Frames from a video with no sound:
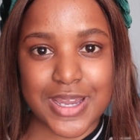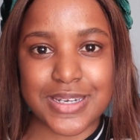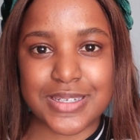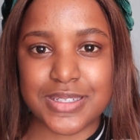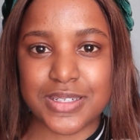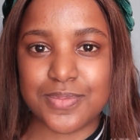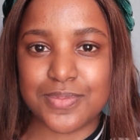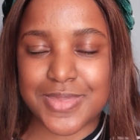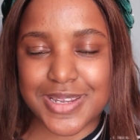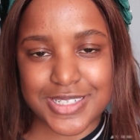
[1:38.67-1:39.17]
I
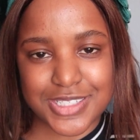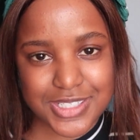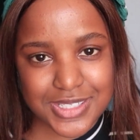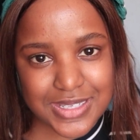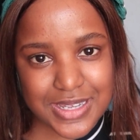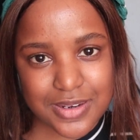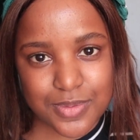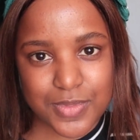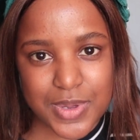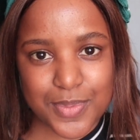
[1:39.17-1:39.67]
did mention
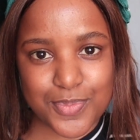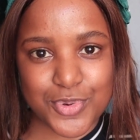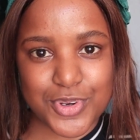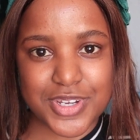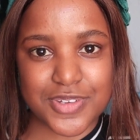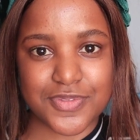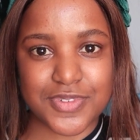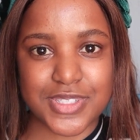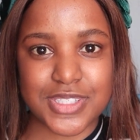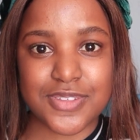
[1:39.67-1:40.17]
that in my
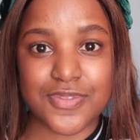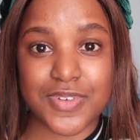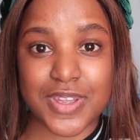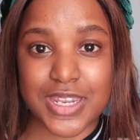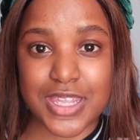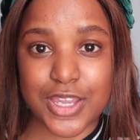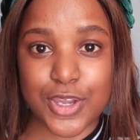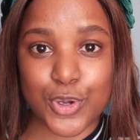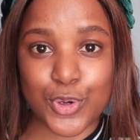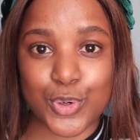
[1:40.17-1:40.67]
previous
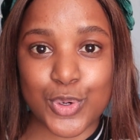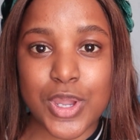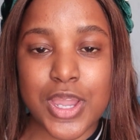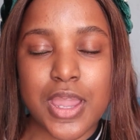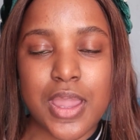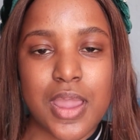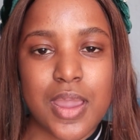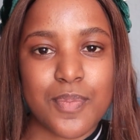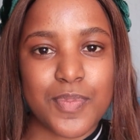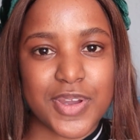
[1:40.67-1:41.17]
video,
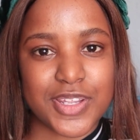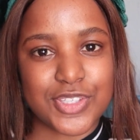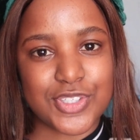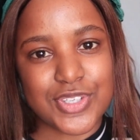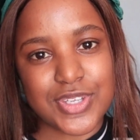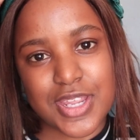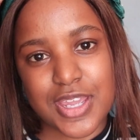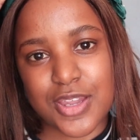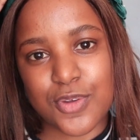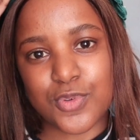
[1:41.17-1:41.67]
but
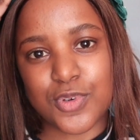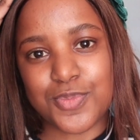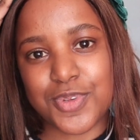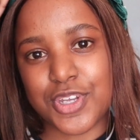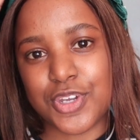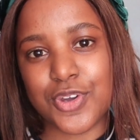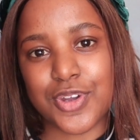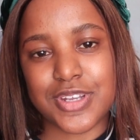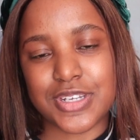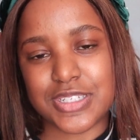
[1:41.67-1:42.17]
today we'll be
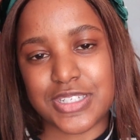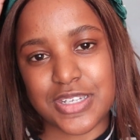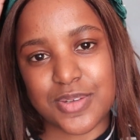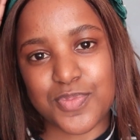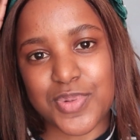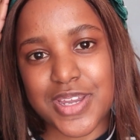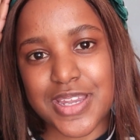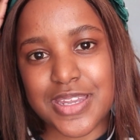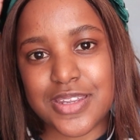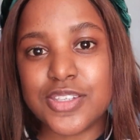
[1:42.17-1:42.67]
going
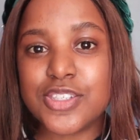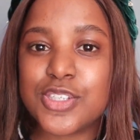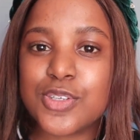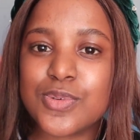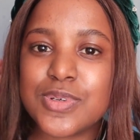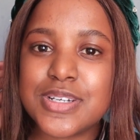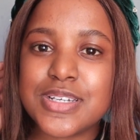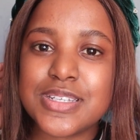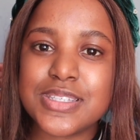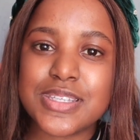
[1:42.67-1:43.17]
deeper
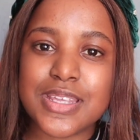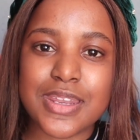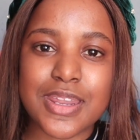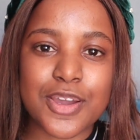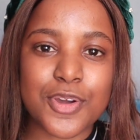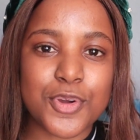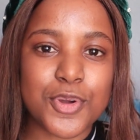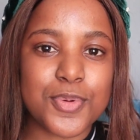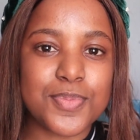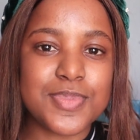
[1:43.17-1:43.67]
into it, and
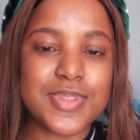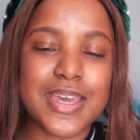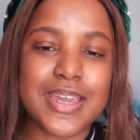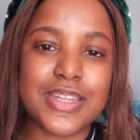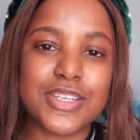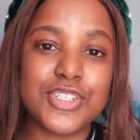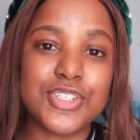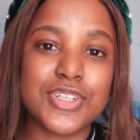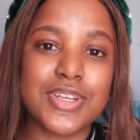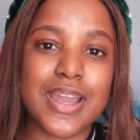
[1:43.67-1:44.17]
I hope
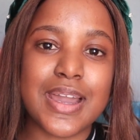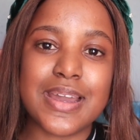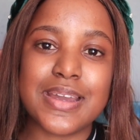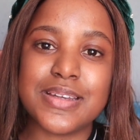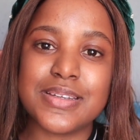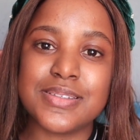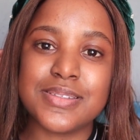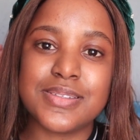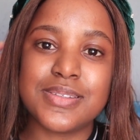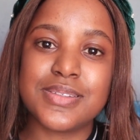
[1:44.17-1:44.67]
that you
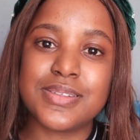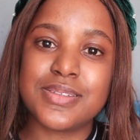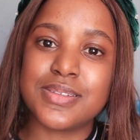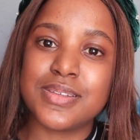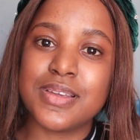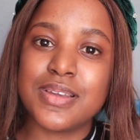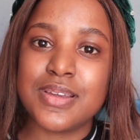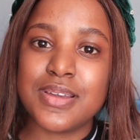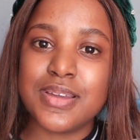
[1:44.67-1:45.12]
guys,